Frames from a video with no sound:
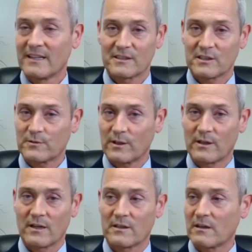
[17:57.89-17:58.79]
just
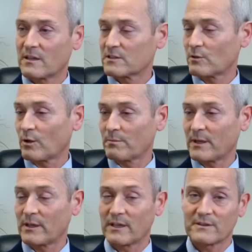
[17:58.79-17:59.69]
for a short
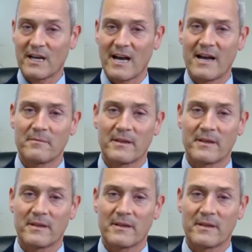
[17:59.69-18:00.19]
period of time.